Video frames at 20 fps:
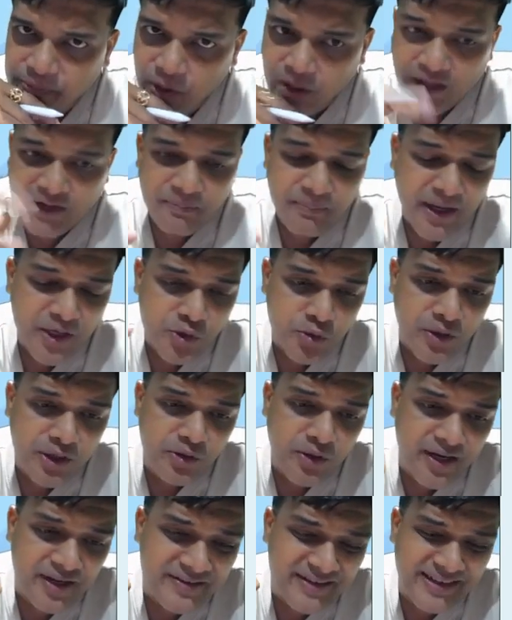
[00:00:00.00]
Okay, make sure
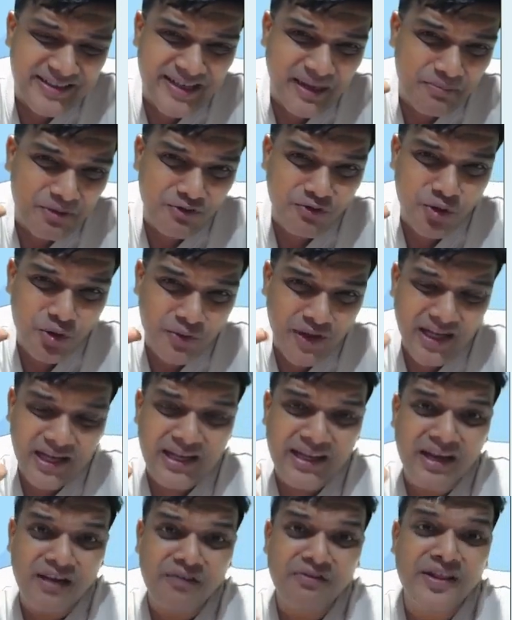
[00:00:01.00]
you understand chapter 4 very
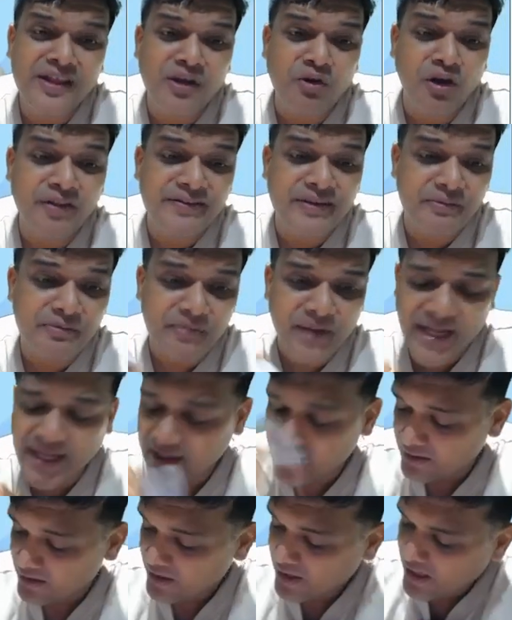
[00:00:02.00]
clearly with the concepts,
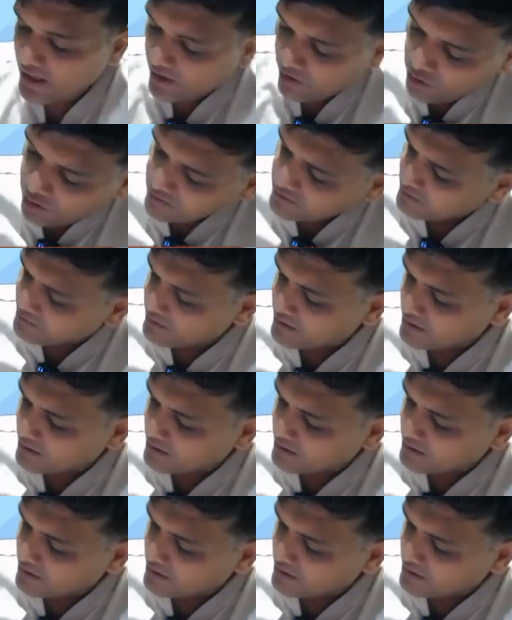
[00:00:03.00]
Malik. Concepts